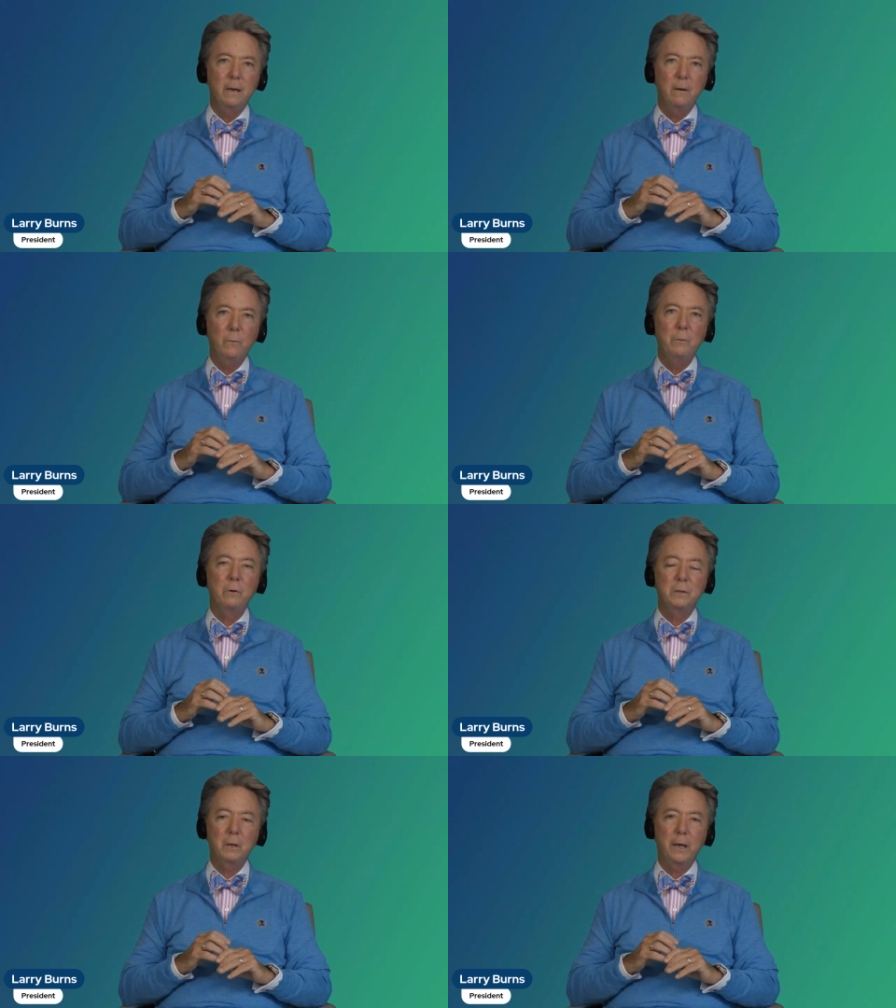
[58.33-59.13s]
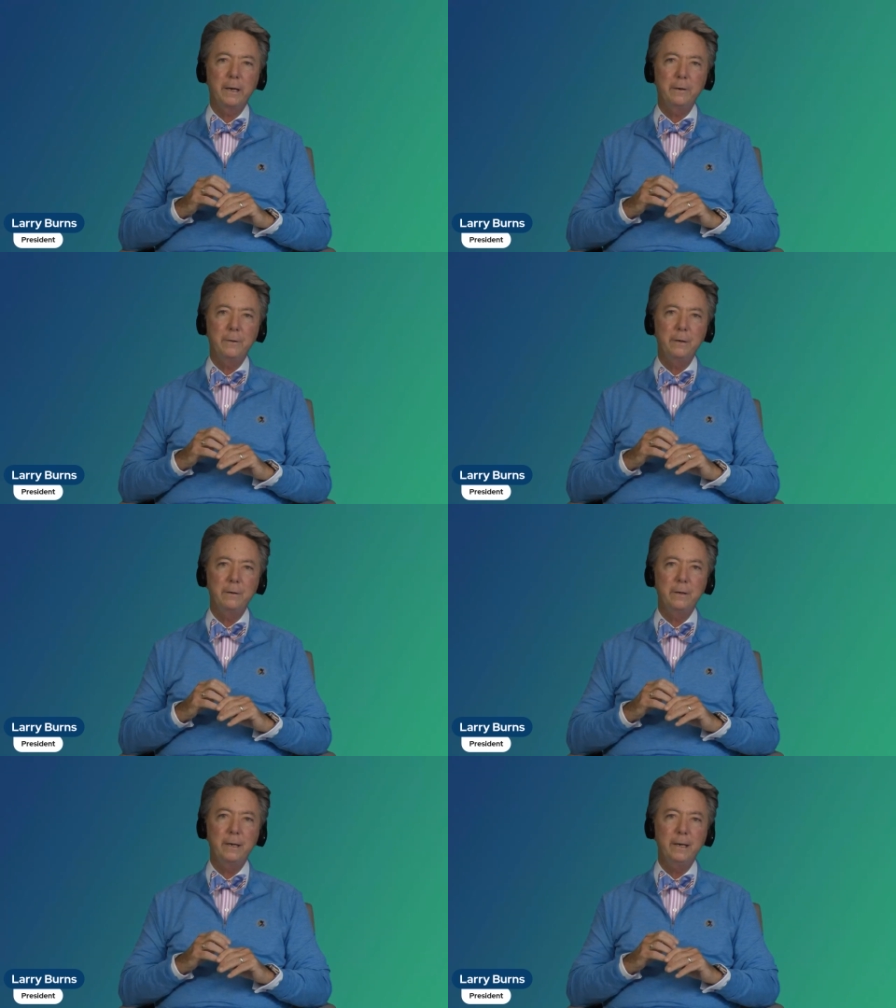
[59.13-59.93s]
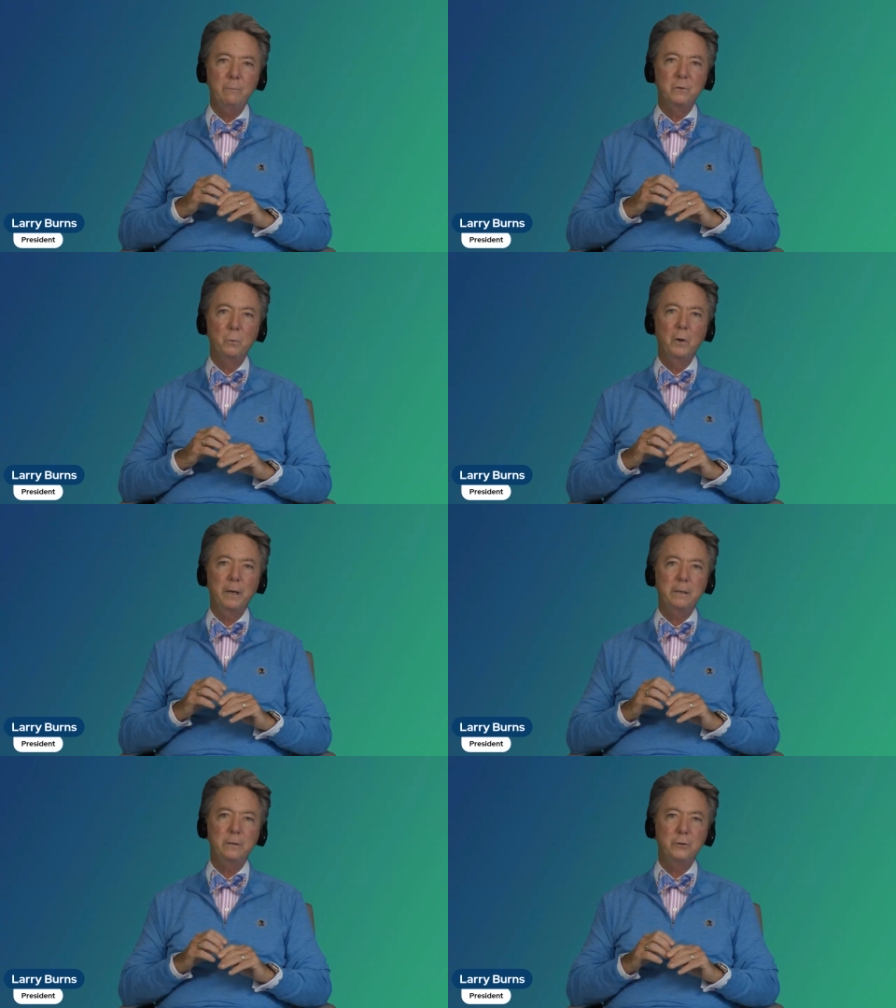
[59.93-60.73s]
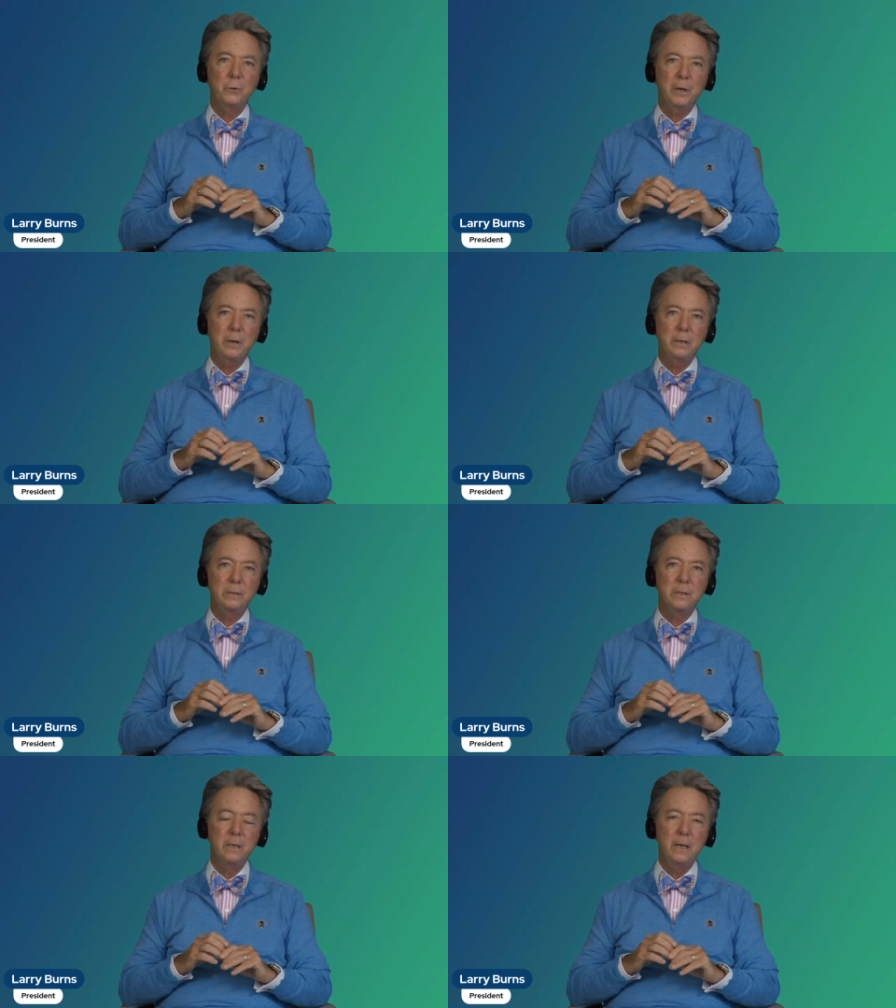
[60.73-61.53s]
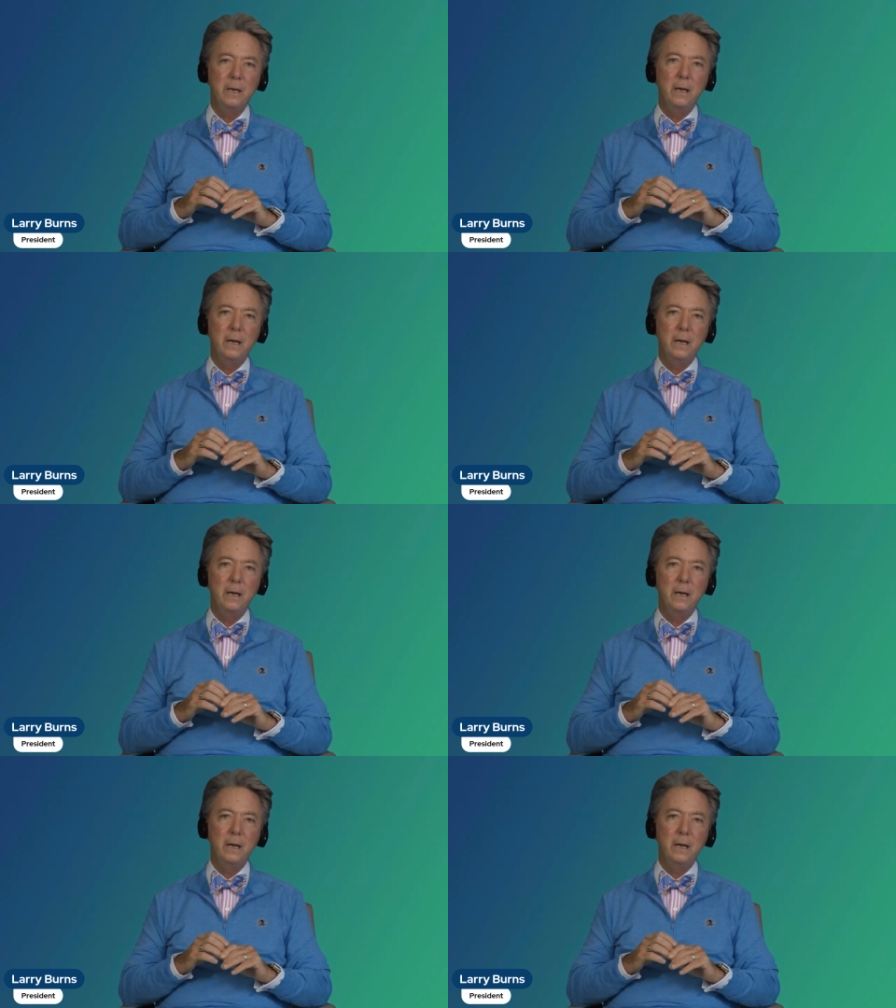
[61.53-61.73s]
we were delighted that he was willing to join us.